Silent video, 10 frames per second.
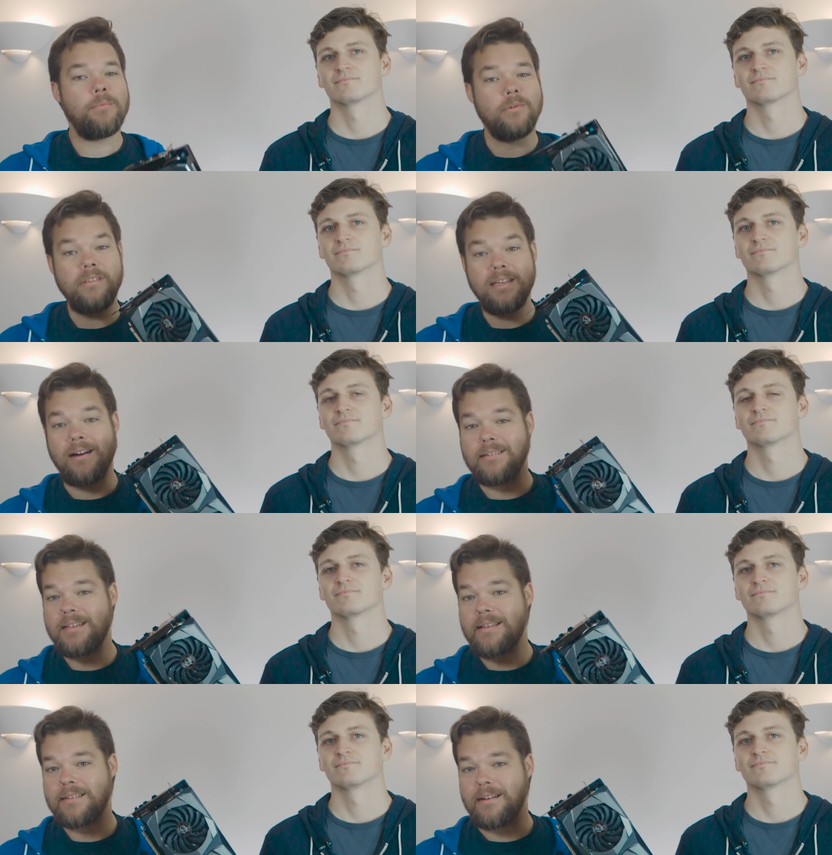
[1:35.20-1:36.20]
Speaker 1: up one of the
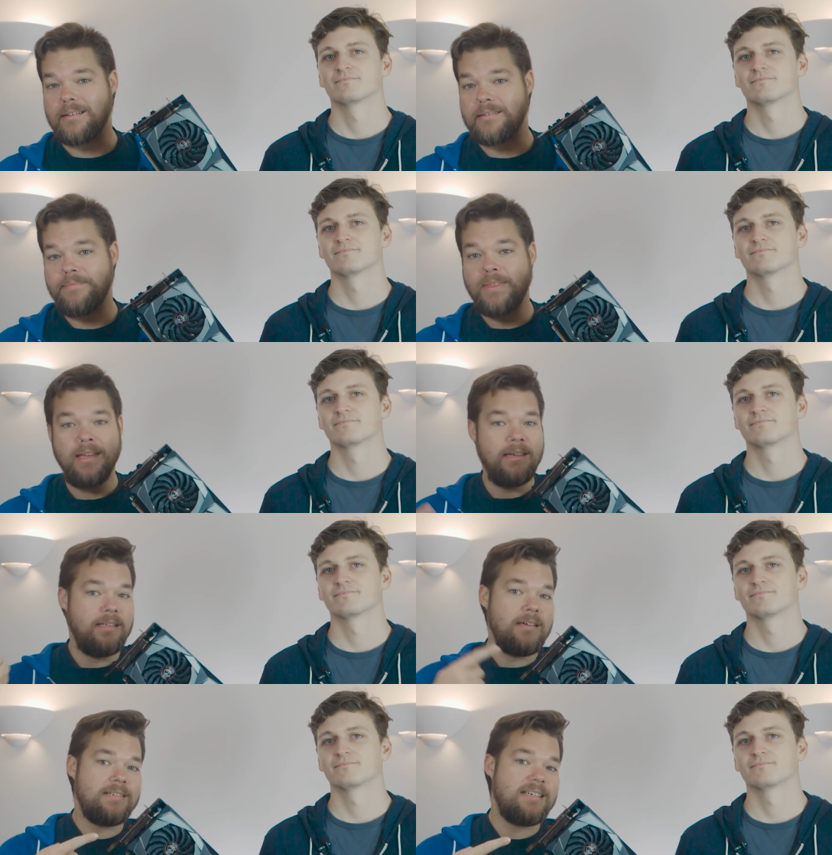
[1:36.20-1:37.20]
RTX cards.
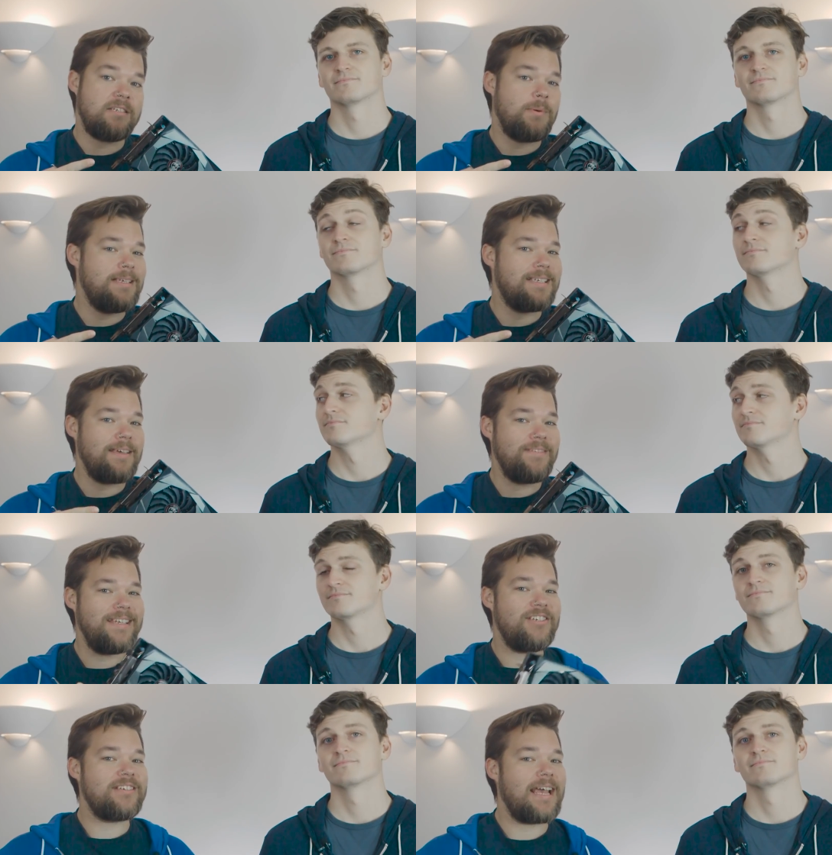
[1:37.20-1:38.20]
And the RTX
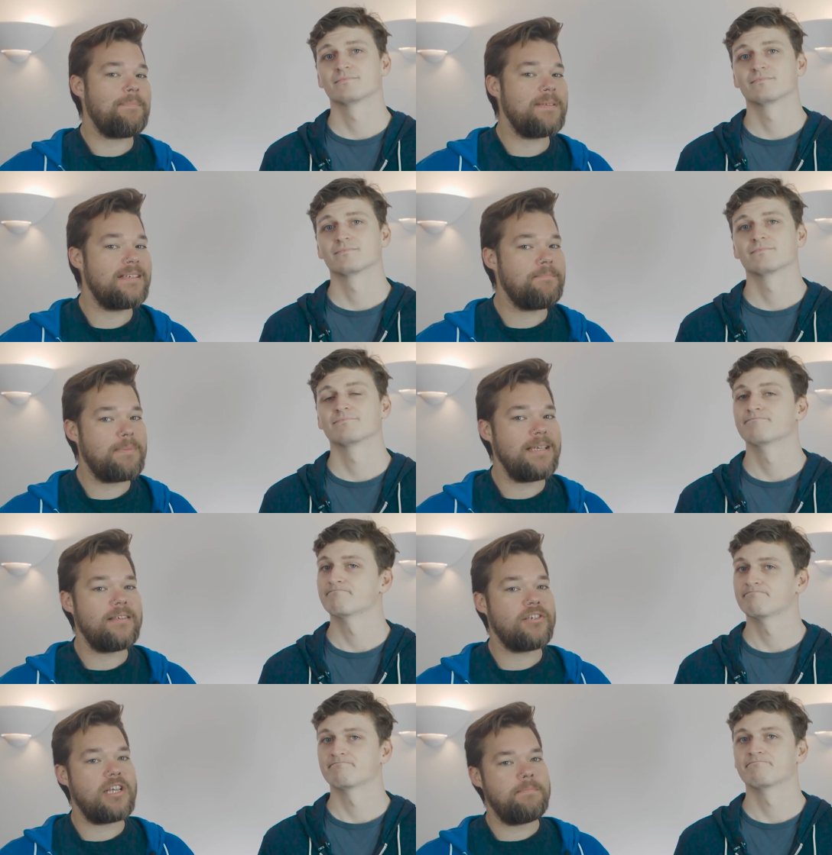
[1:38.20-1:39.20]
2070 just happens to be
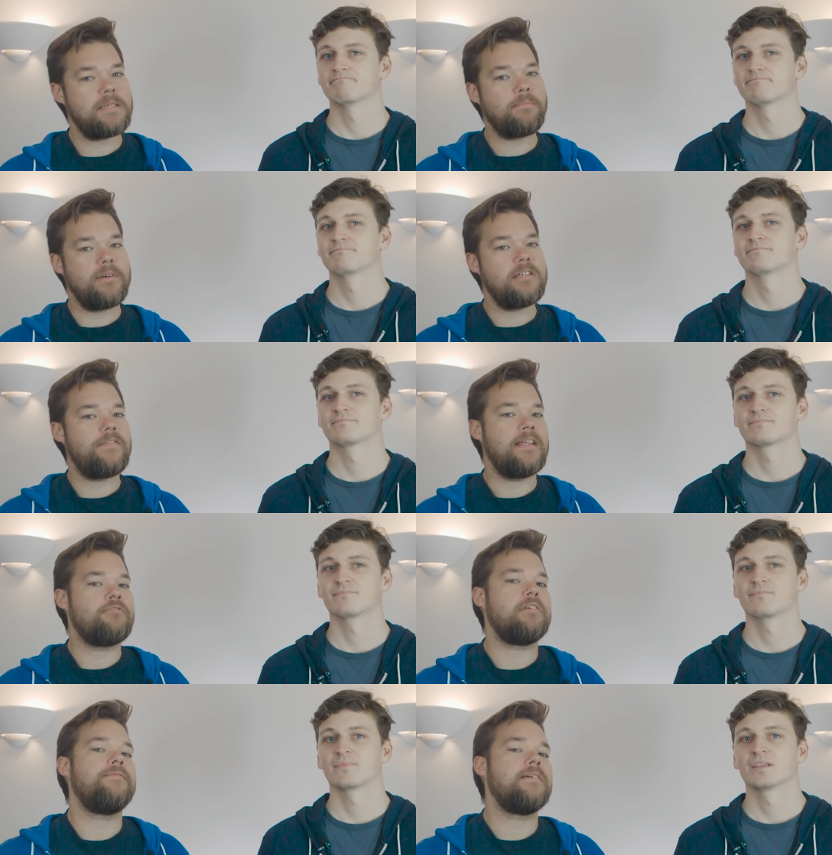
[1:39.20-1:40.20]
the cheapest point of
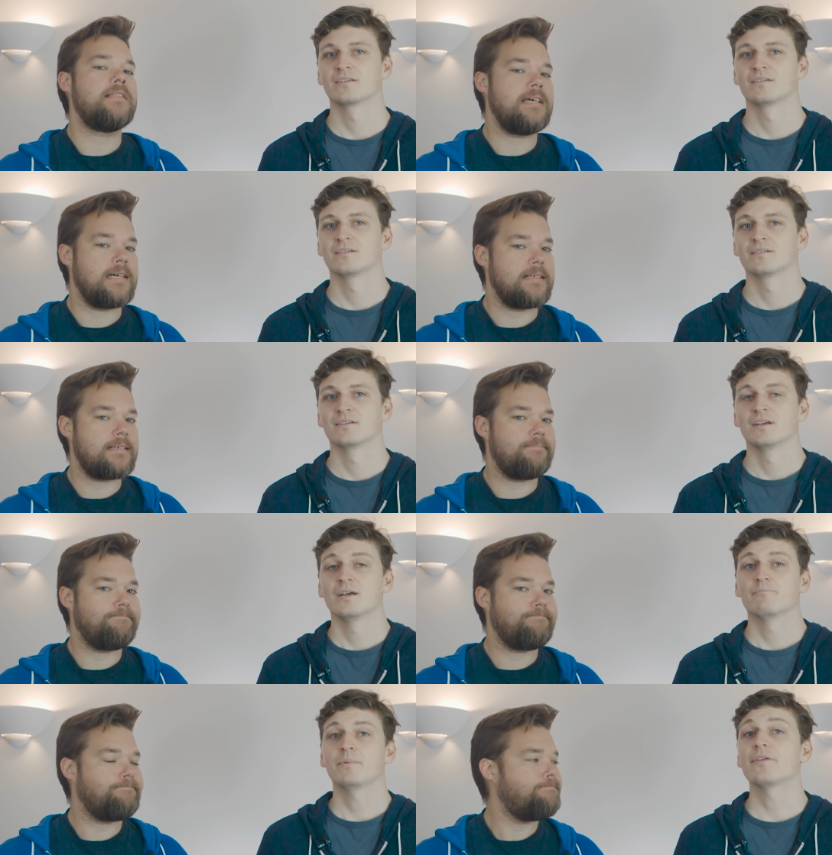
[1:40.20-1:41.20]
entry for that.
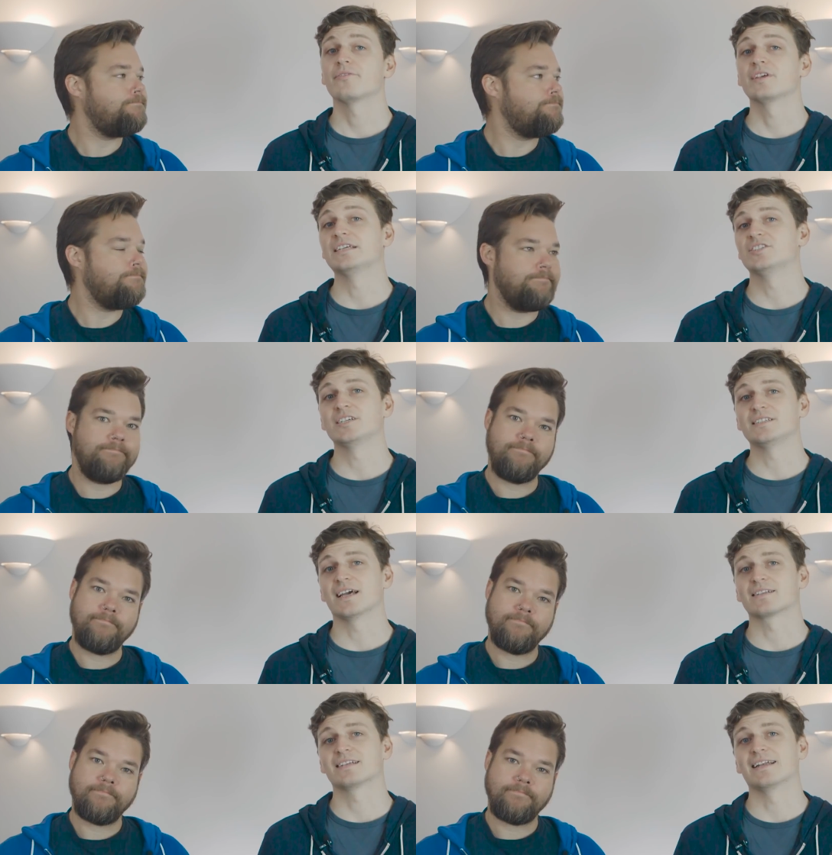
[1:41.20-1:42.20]
Speaker 2: But the
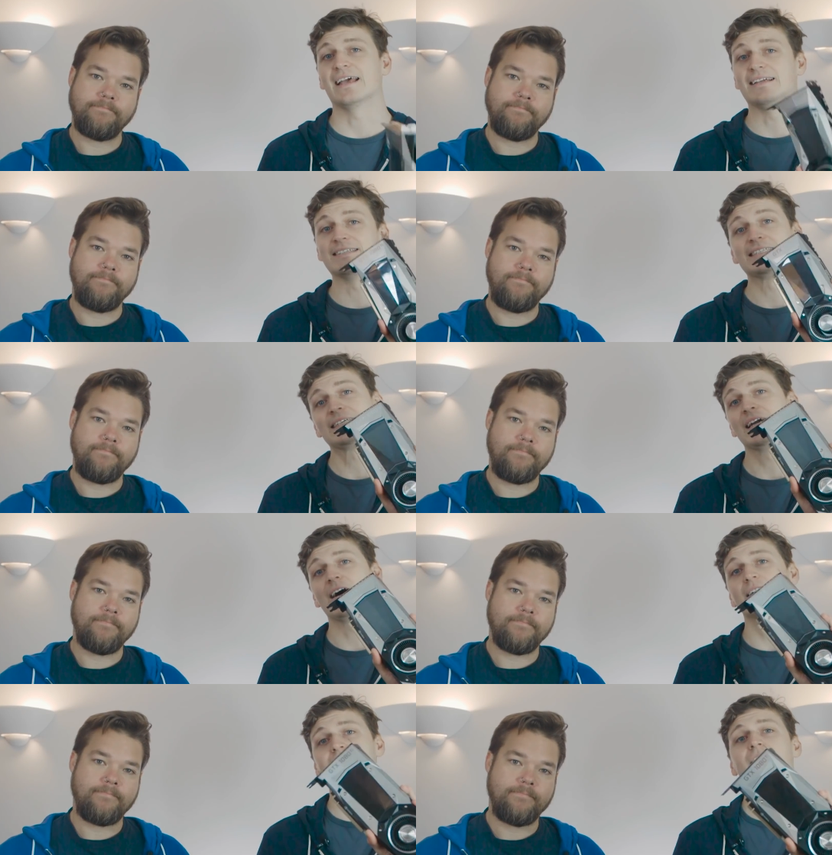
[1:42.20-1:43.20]
GTX 1080 Ti
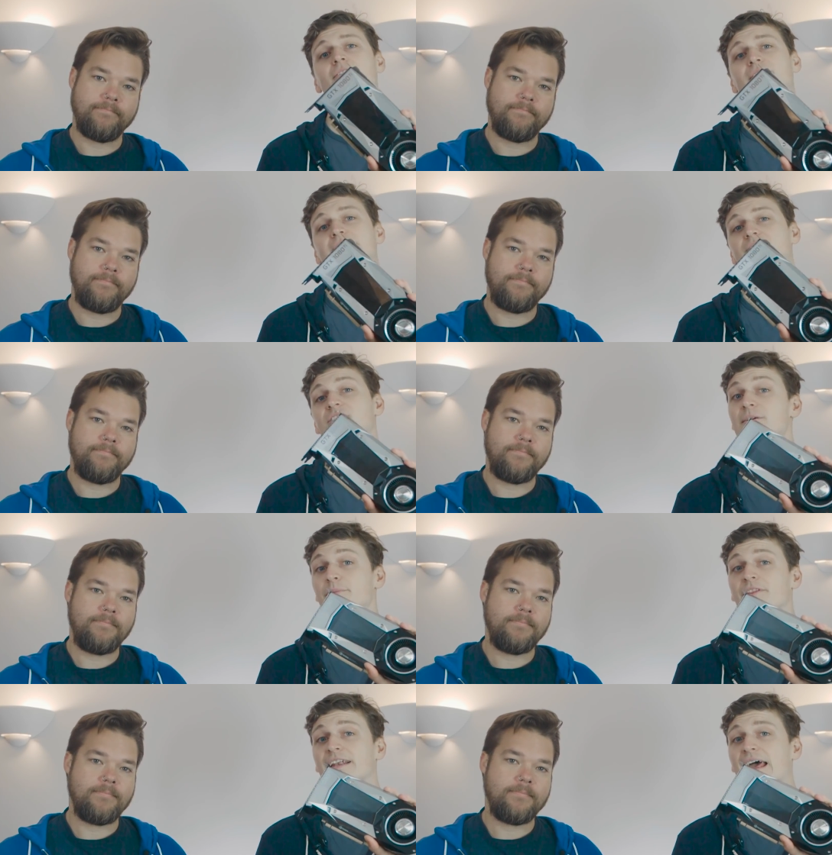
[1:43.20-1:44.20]
is currently
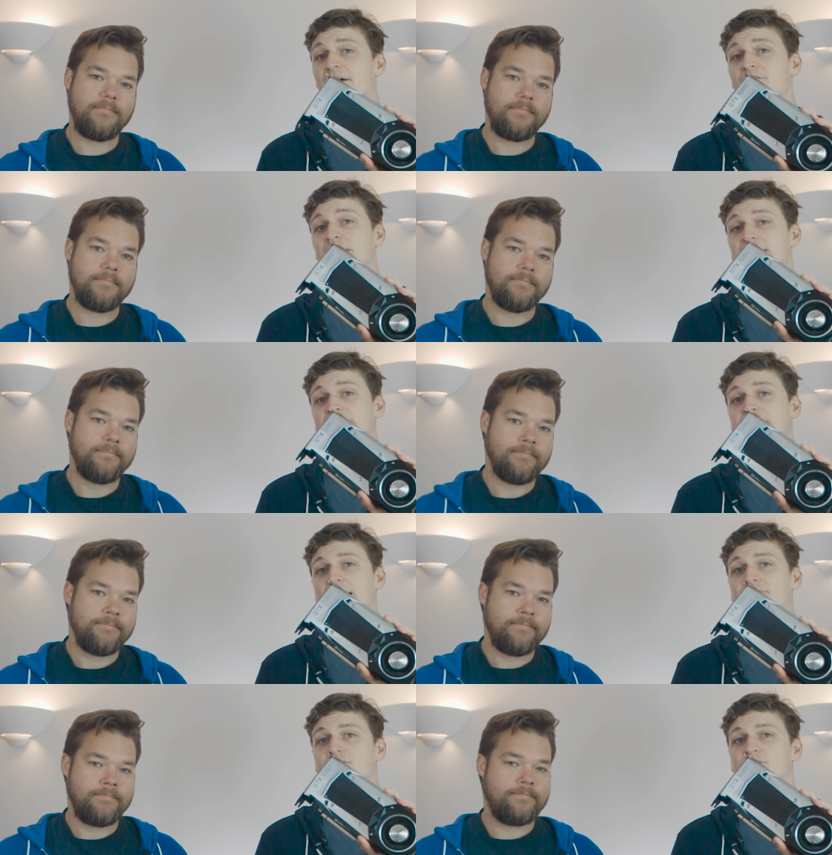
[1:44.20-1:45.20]
cheaper than ever,
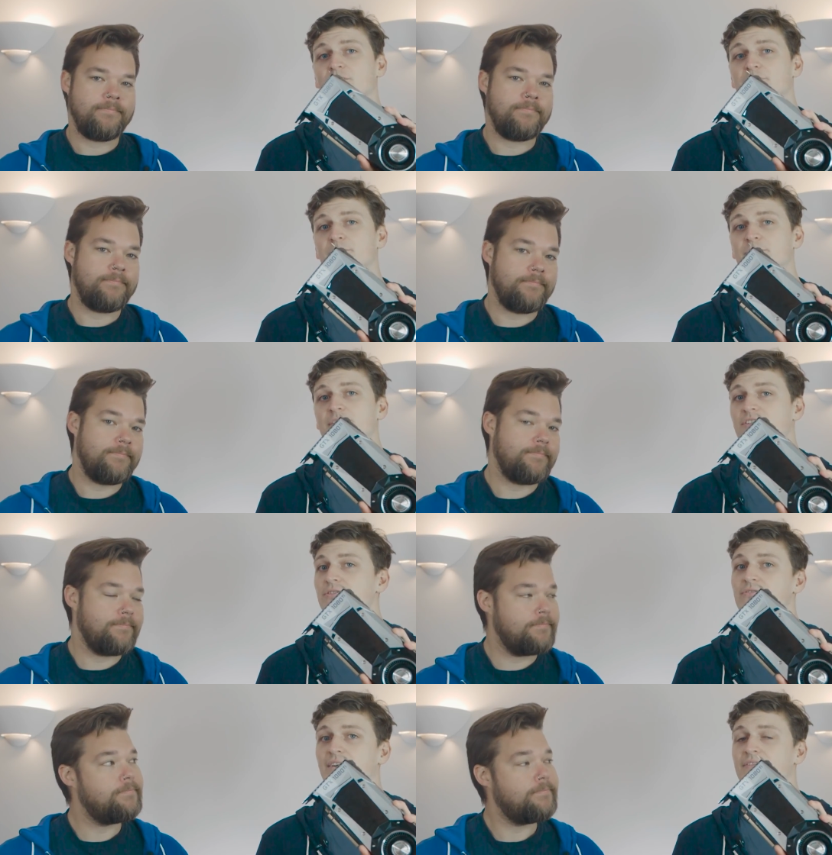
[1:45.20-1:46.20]
and the choice between the
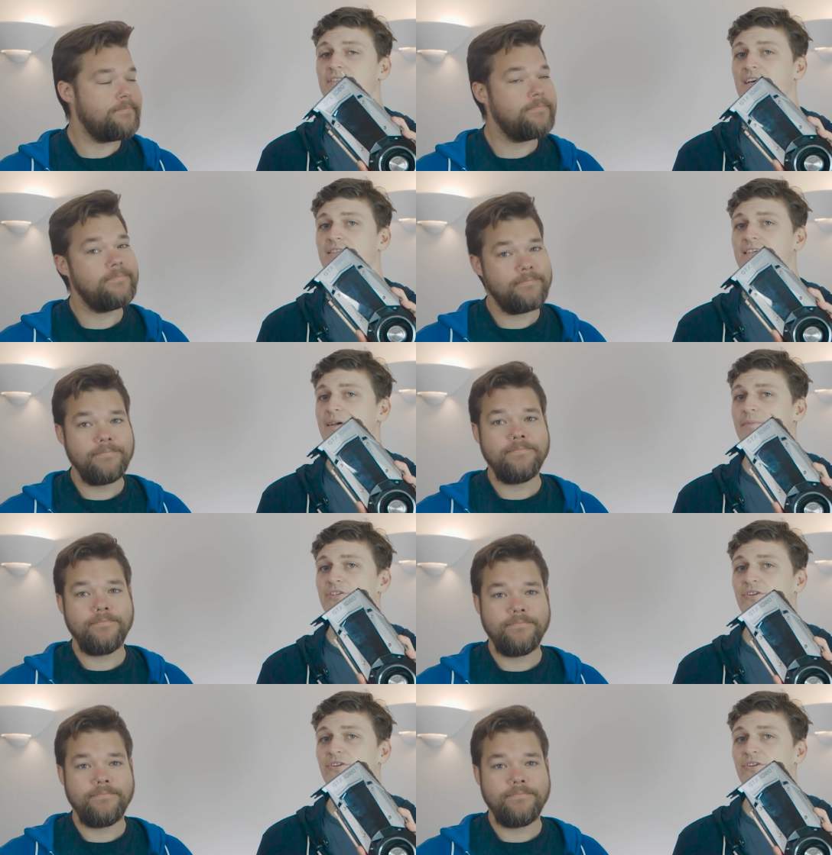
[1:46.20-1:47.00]
two graphics cards can be